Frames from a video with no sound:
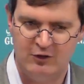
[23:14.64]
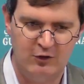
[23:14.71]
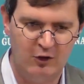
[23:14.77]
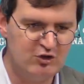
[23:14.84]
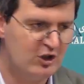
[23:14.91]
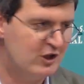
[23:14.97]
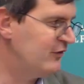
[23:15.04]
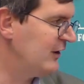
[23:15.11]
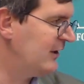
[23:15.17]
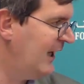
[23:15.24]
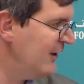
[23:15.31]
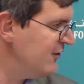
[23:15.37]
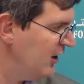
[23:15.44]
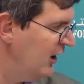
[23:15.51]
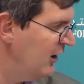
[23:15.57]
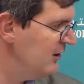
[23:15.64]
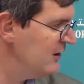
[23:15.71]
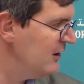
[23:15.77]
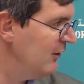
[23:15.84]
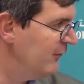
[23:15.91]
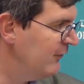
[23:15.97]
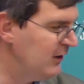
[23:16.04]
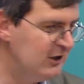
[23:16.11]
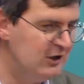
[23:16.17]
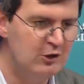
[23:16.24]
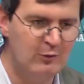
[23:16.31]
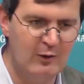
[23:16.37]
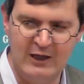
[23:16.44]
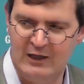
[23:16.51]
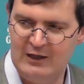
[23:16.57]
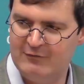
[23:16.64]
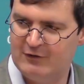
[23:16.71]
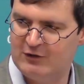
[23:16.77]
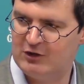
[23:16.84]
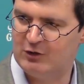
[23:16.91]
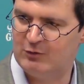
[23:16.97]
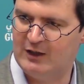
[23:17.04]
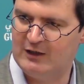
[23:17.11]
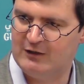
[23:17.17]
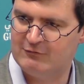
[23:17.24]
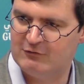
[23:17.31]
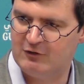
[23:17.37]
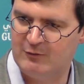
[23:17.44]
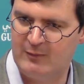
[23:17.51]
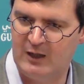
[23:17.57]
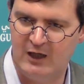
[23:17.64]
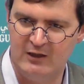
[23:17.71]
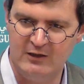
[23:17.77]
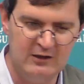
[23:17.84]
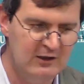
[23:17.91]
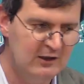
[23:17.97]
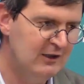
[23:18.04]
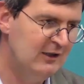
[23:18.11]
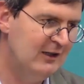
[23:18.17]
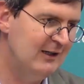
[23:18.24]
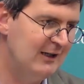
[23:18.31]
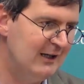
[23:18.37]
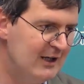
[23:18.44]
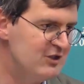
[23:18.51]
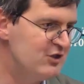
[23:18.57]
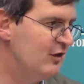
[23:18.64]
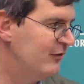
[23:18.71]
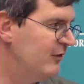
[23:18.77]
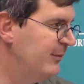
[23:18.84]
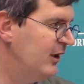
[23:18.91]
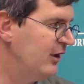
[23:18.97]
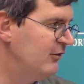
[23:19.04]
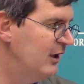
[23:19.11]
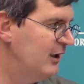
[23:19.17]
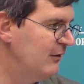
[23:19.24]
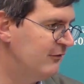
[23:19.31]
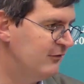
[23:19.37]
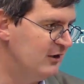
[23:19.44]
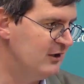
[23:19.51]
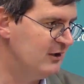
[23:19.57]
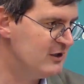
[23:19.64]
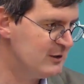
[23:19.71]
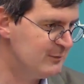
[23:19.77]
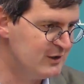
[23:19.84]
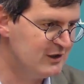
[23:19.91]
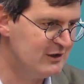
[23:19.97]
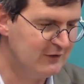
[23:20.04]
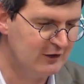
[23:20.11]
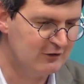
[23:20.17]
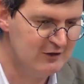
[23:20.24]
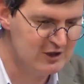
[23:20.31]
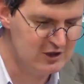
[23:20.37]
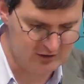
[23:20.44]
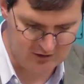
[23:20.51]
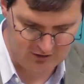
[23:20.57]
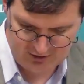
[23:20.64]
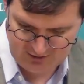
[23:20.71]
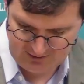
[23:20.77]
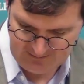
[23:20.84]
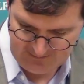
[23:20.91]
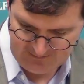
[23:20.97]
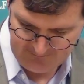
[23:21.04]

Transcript: not just for Qatar, for the UAE, for Kuwait, for Oman, less so for Bahrain for specific reasons.